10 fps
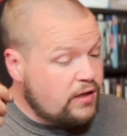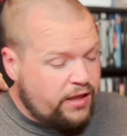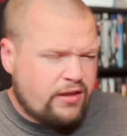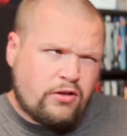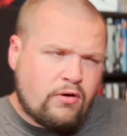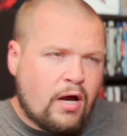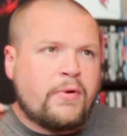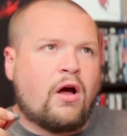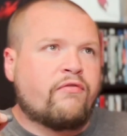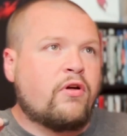I think you cut
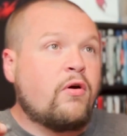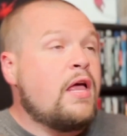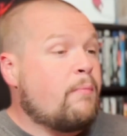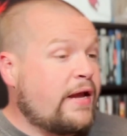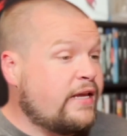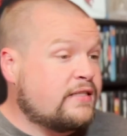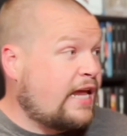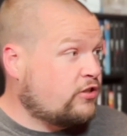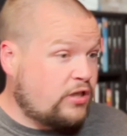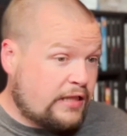me off, though. My kids
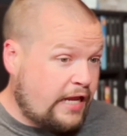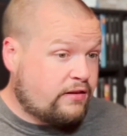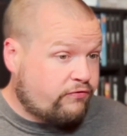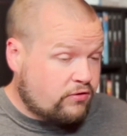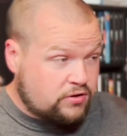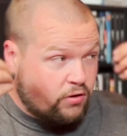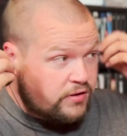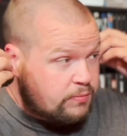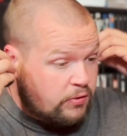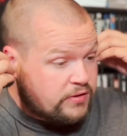actually like the first
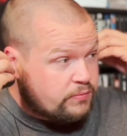Hocus Pocus